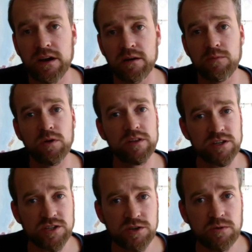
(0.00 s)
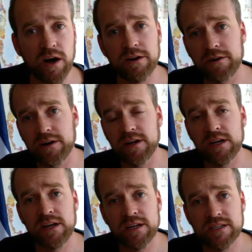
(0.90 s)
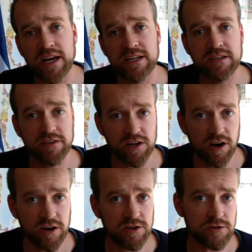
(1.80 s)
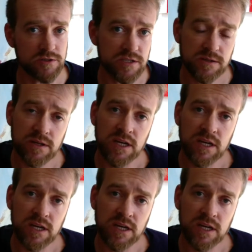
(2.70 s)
more than 200 scientific articles,